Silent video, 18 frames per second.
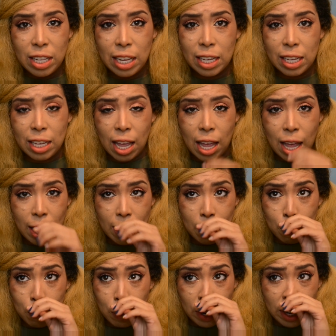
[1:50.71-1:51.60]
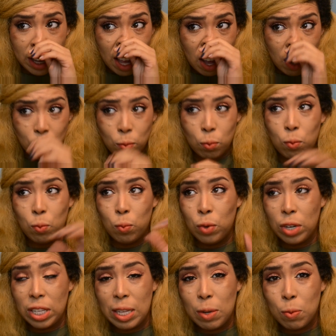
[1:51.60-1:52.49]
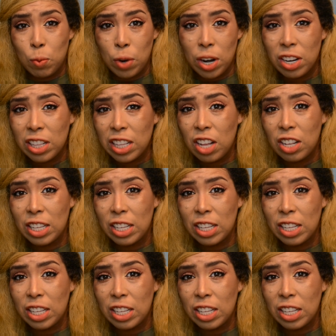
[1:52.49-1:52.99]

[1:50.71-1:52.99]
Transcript: Like, I break out really rarely.